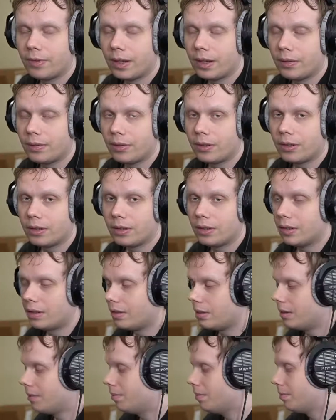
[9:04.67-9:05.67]
favorite,
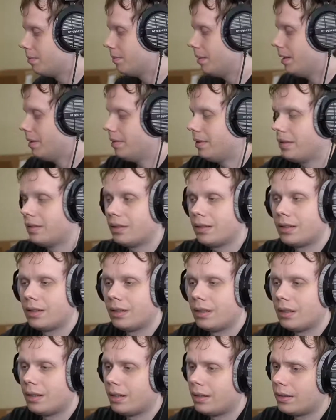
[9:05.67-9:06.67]
and then maybe
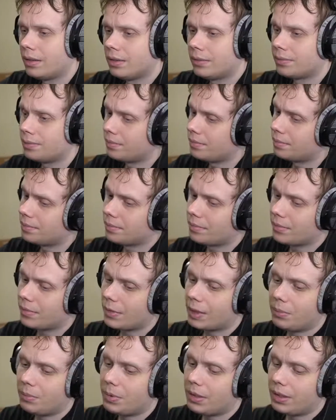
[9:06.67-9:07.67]

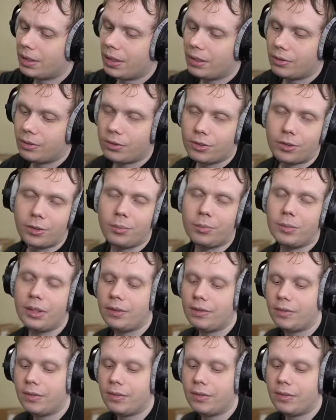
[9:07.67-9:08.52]
but again, there's so many